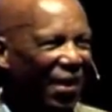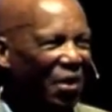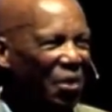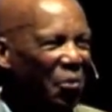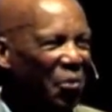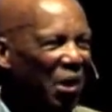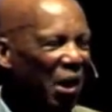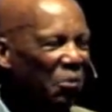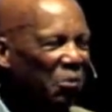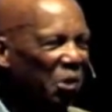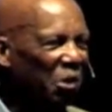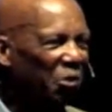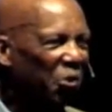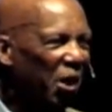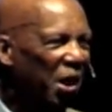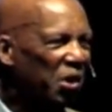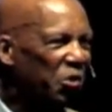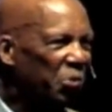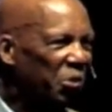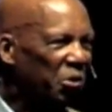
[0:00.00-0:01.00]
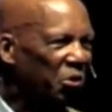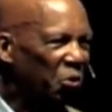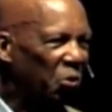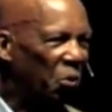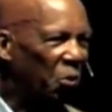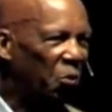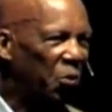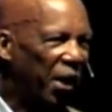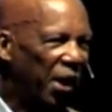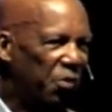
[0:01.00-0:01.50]
When I was in graduate
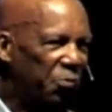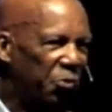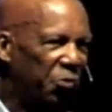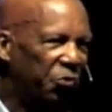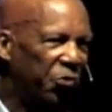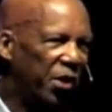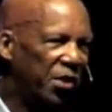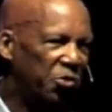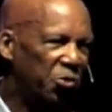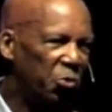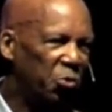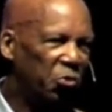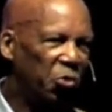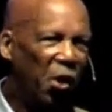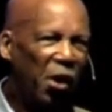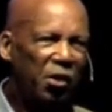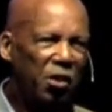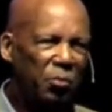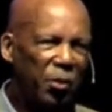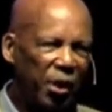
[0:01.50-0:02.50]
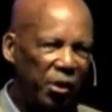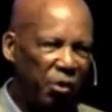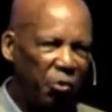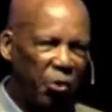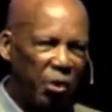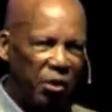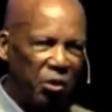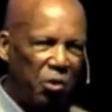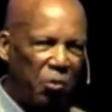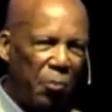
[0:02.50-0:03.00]
school, we had a professor who talked about
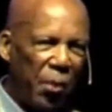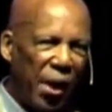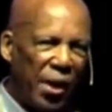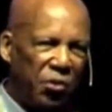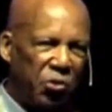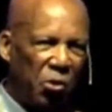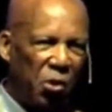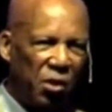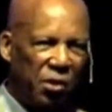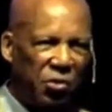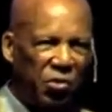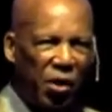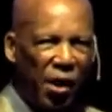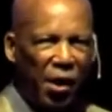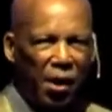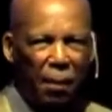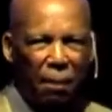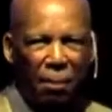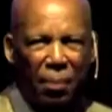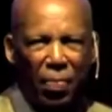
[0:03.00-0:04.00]
critical mass all the time.